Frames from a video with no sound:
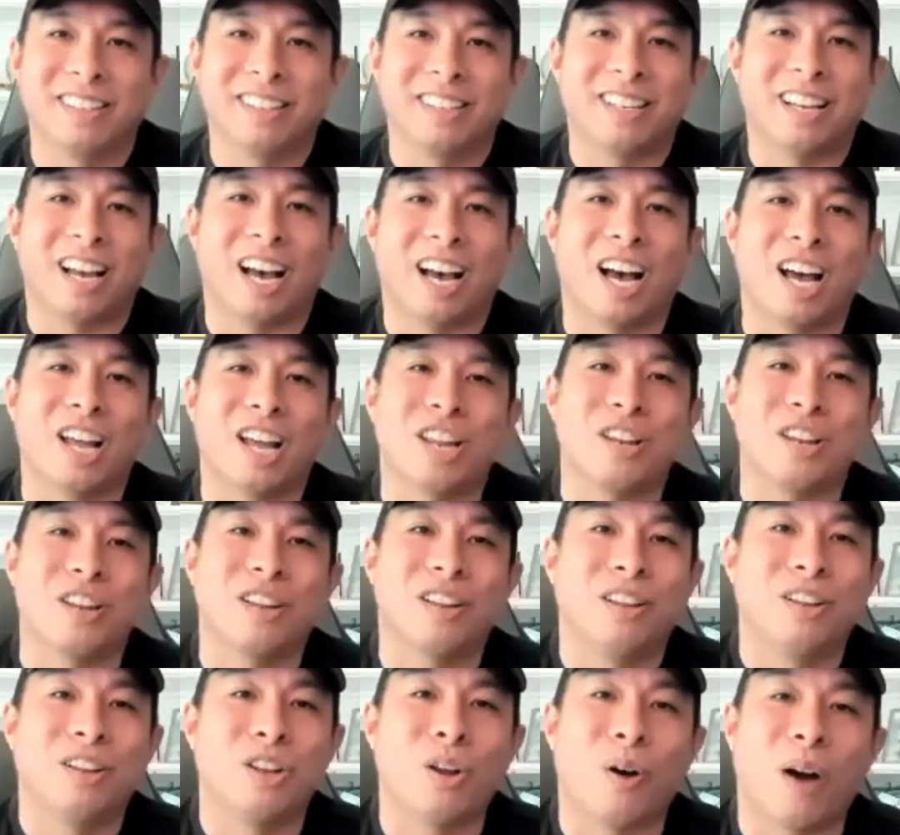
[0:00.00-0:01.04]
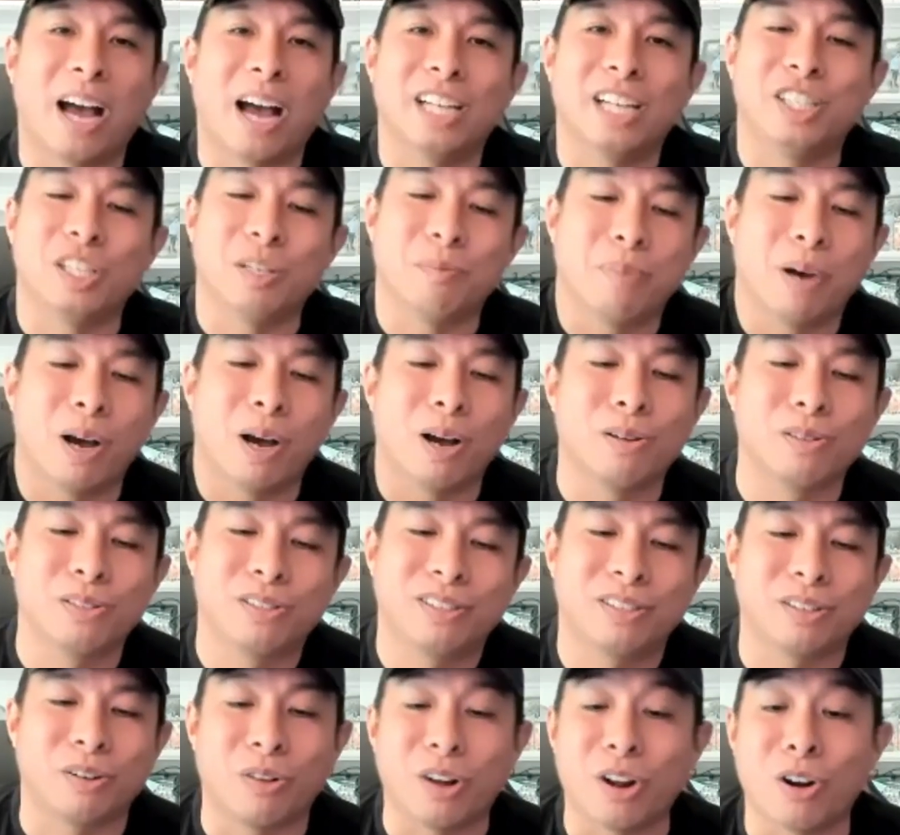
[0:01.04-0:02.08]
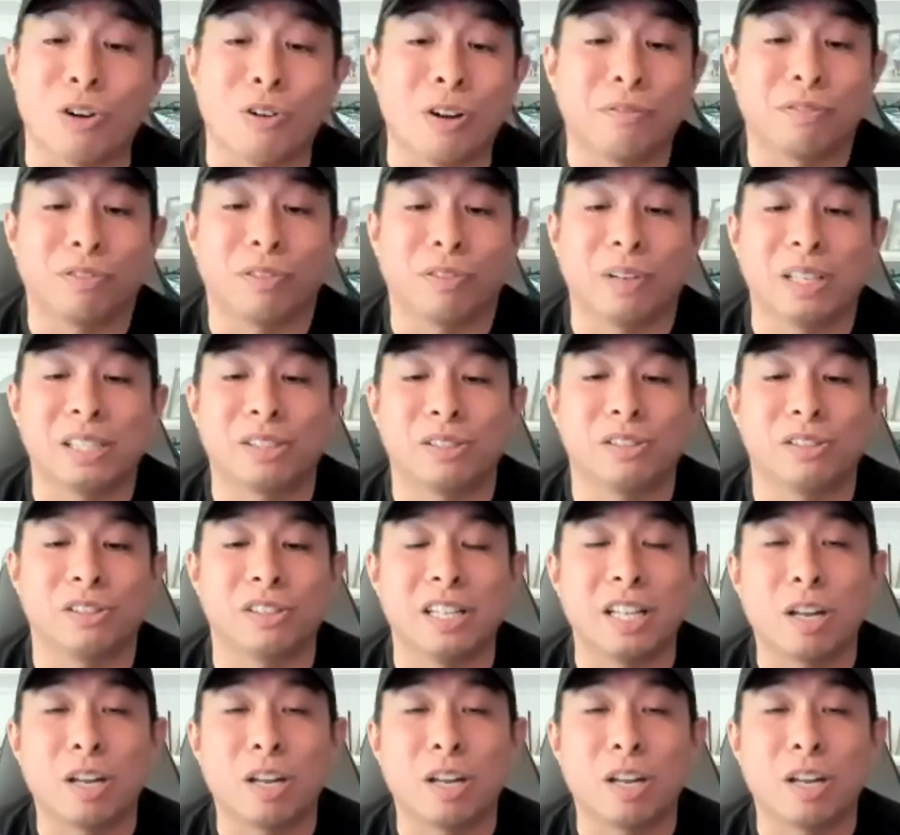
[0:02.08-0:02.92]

no IG posts or influencers.